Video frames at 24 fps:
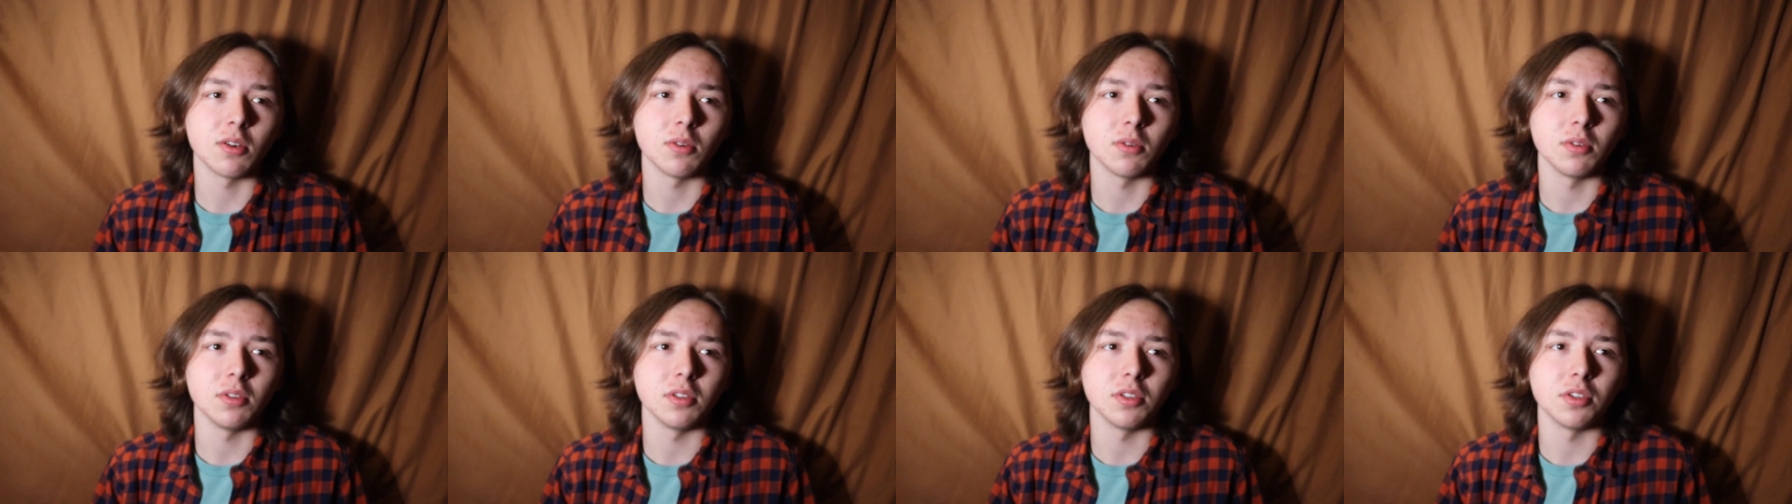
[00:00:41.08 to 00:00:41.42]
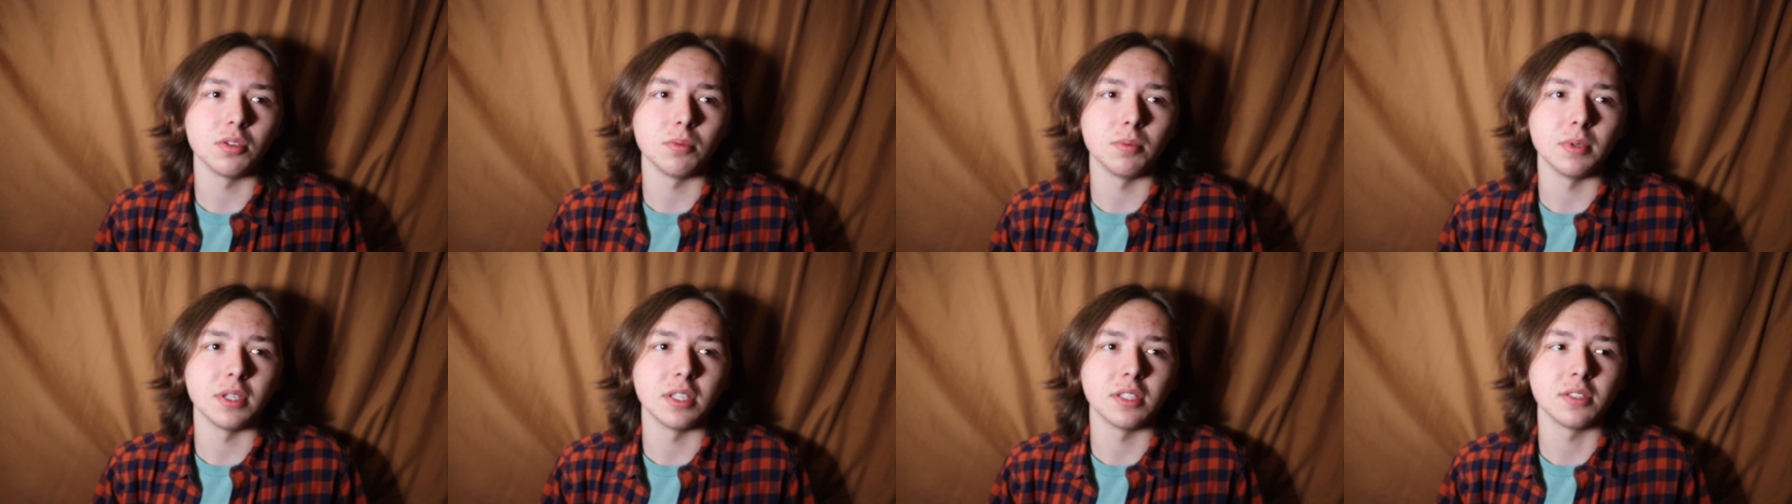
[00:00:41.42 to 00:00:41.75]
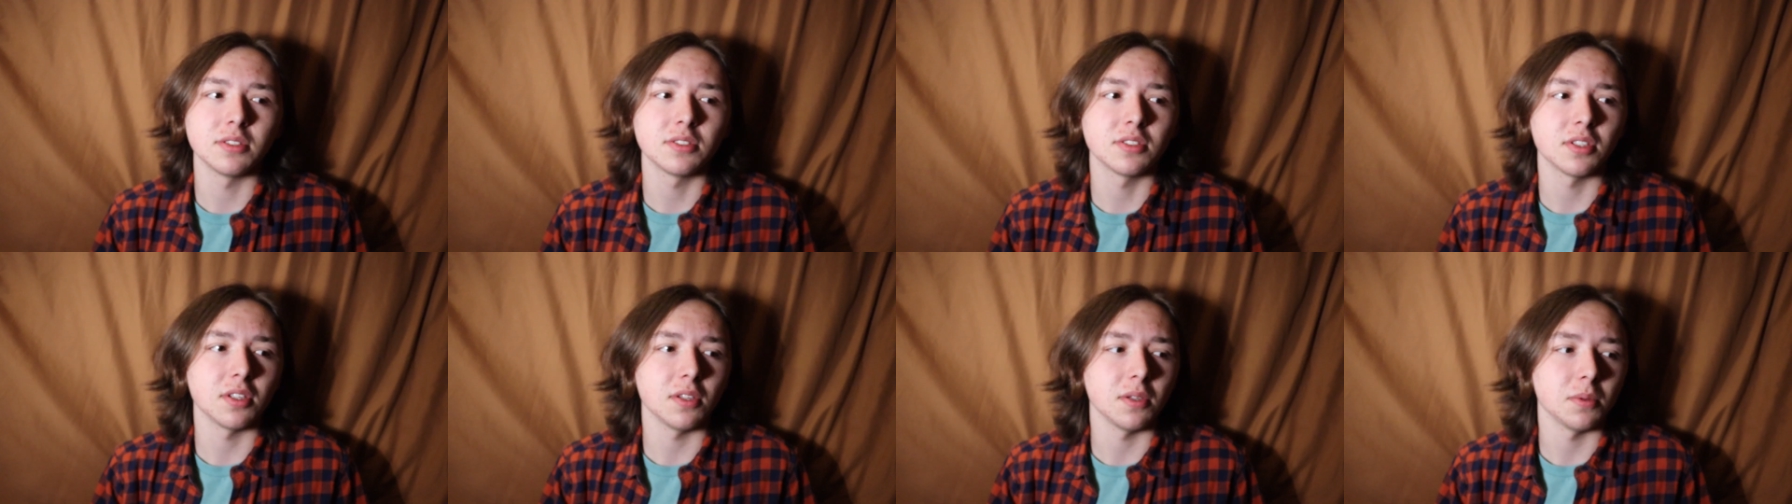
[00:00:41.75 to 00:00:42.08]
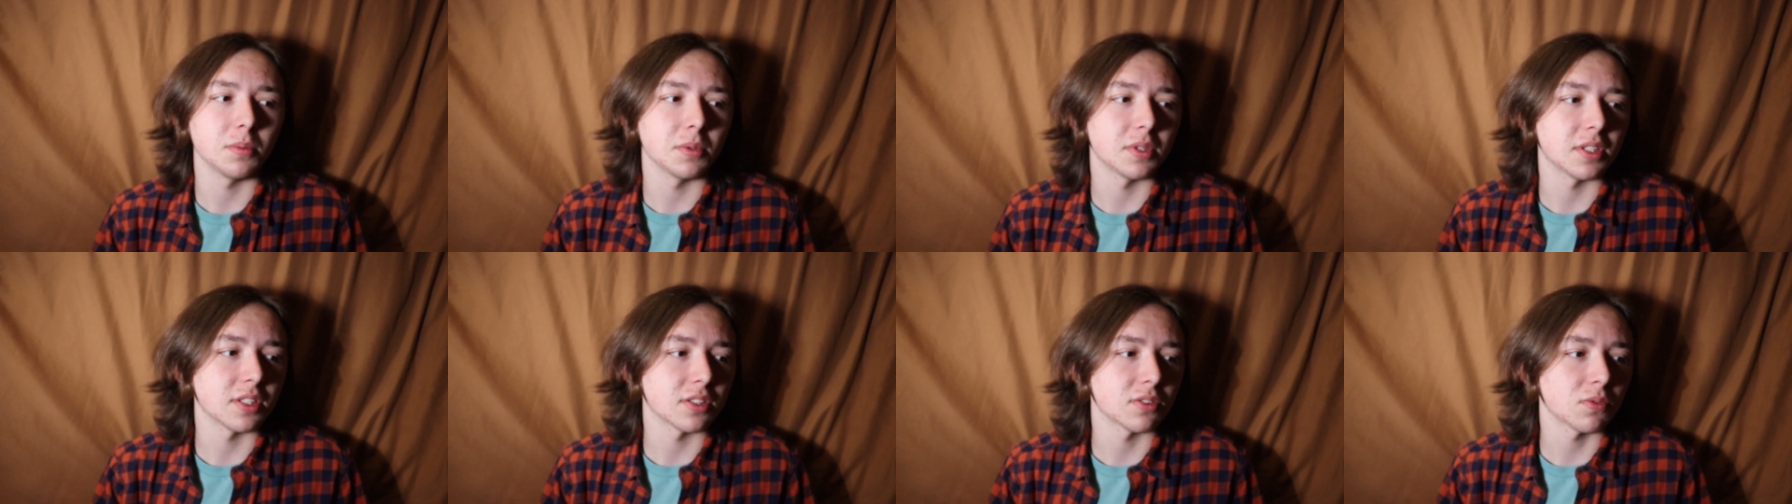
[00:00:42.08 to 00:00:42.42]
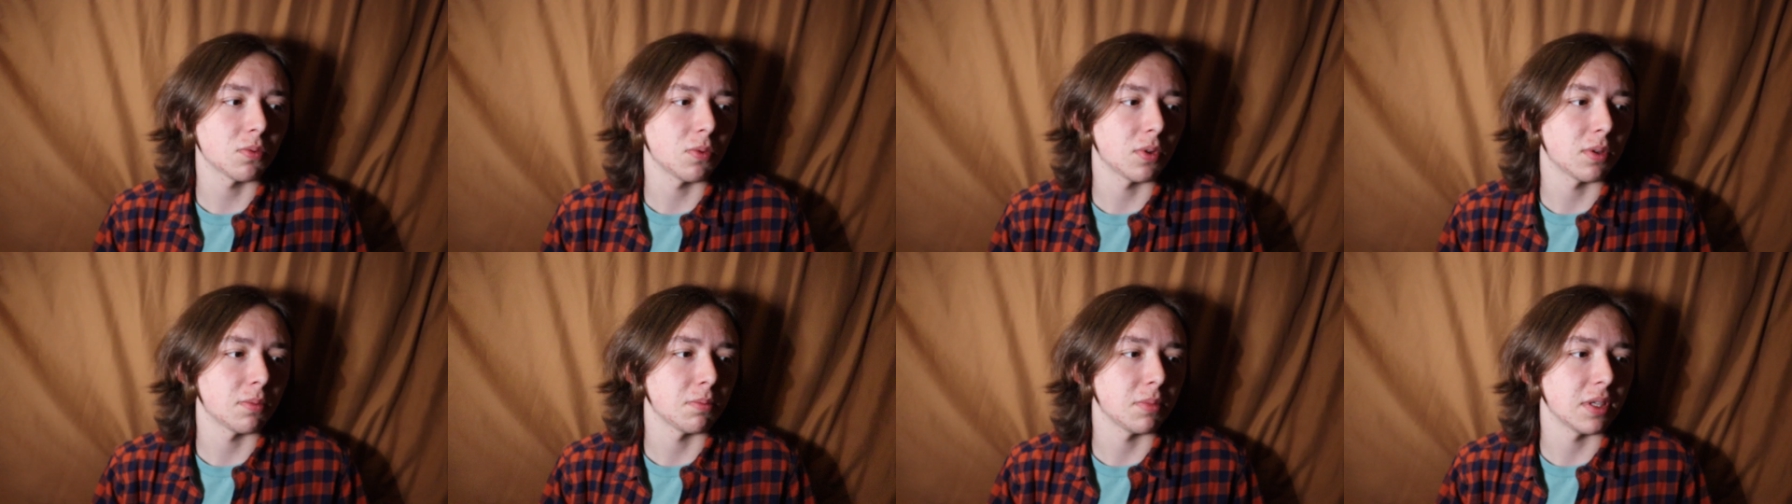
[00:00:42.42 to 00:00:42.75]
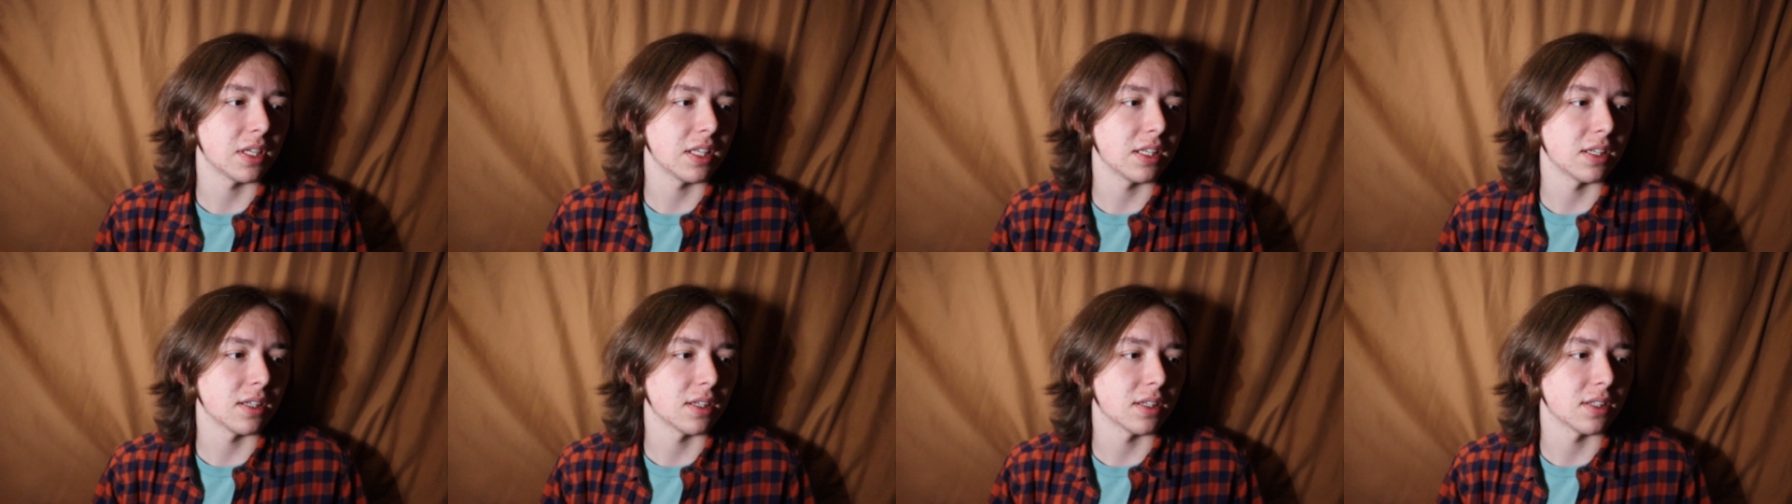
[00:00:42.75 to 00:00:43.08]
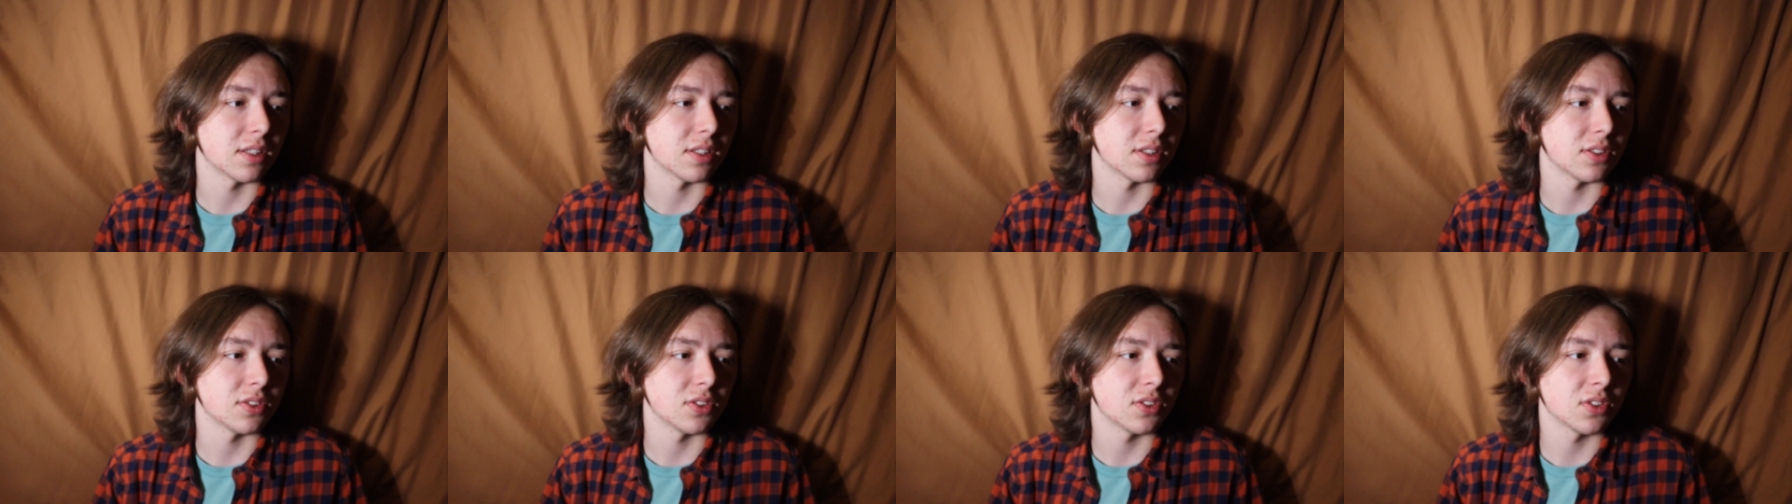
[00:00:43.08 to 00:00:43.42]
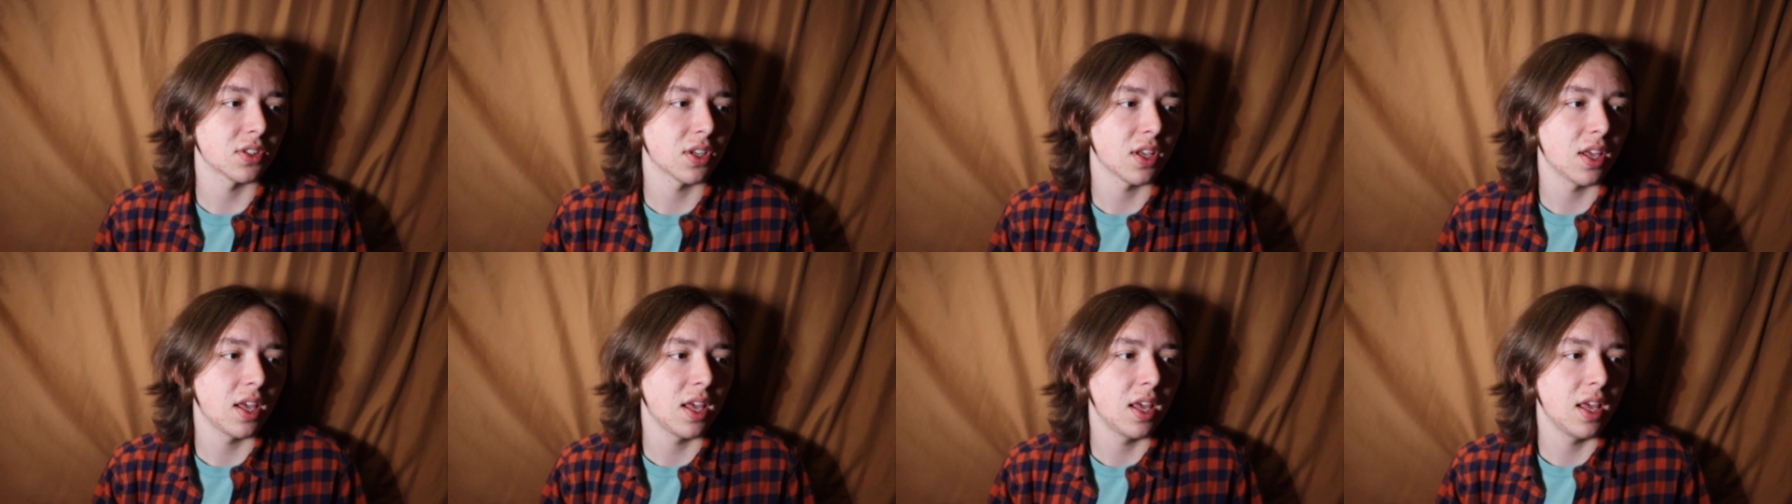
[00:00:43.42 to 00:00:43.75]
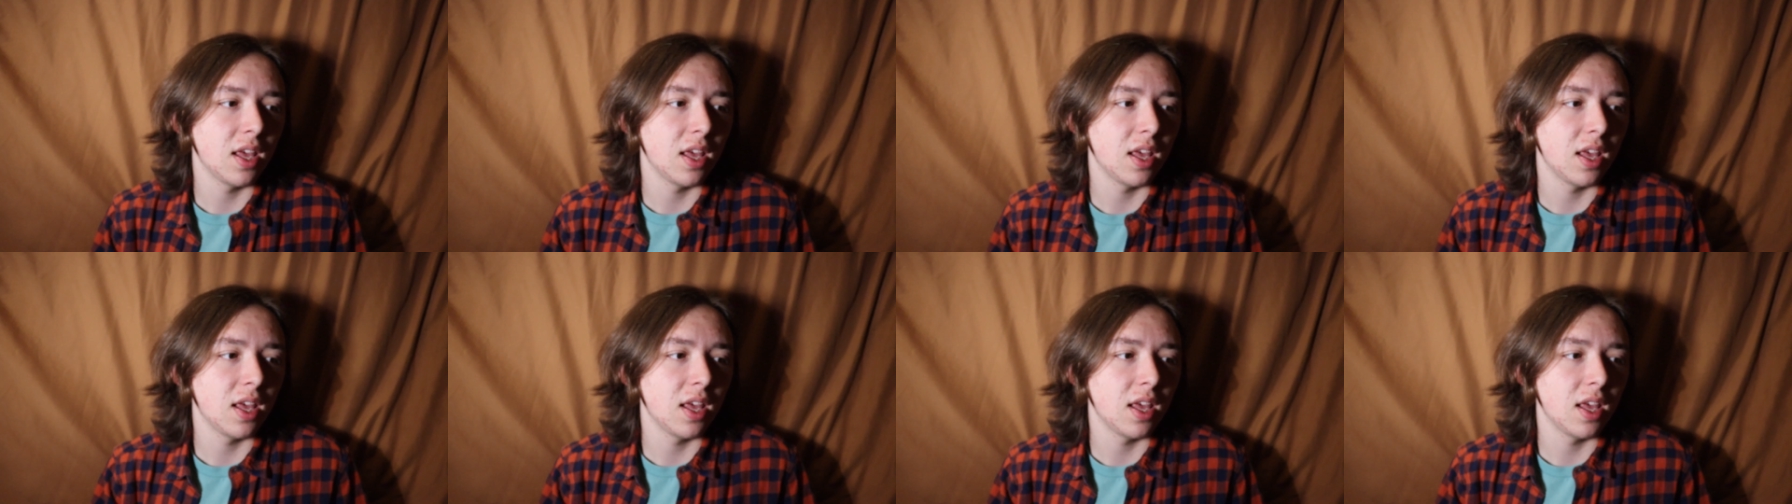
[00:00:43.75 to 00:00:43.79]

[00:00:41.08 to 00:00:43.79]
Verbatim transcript: go a little bit silly with this one because